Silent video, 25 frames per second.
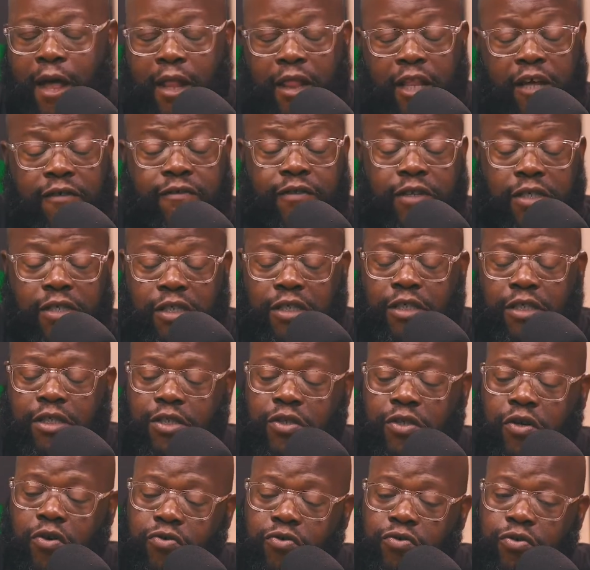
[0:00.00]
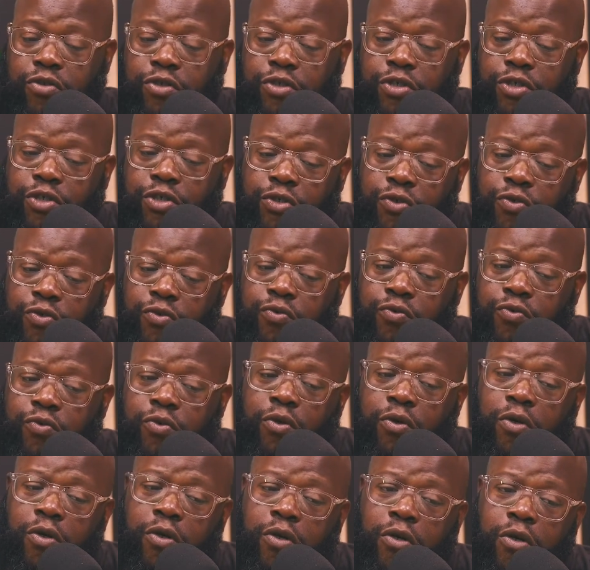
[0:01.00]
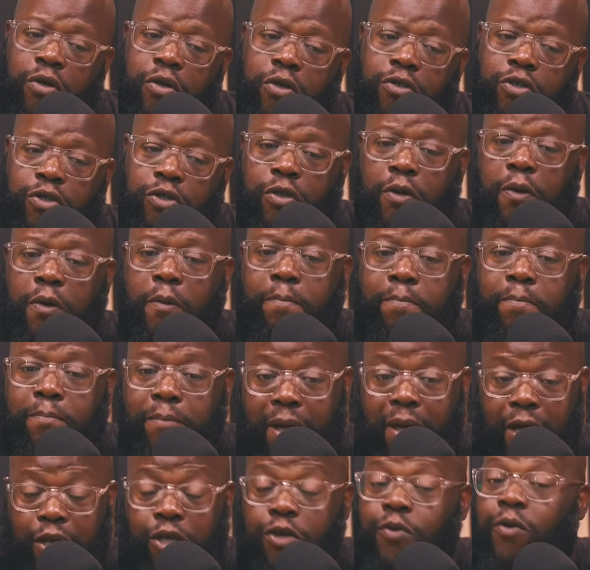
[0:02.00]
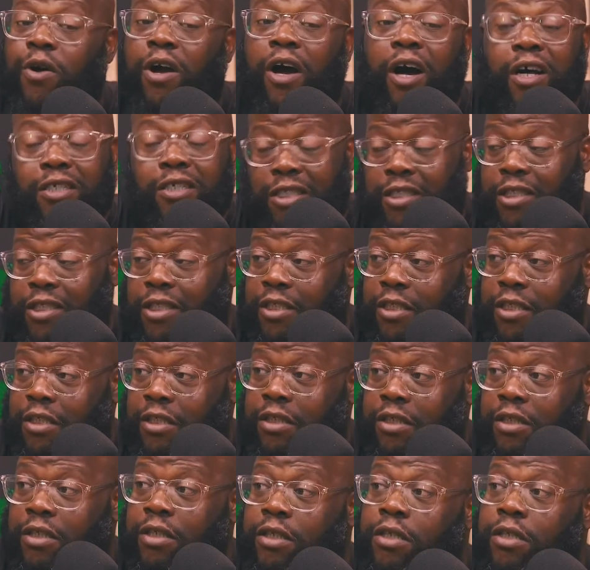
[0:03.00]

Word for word: I love this. So you you were hustling.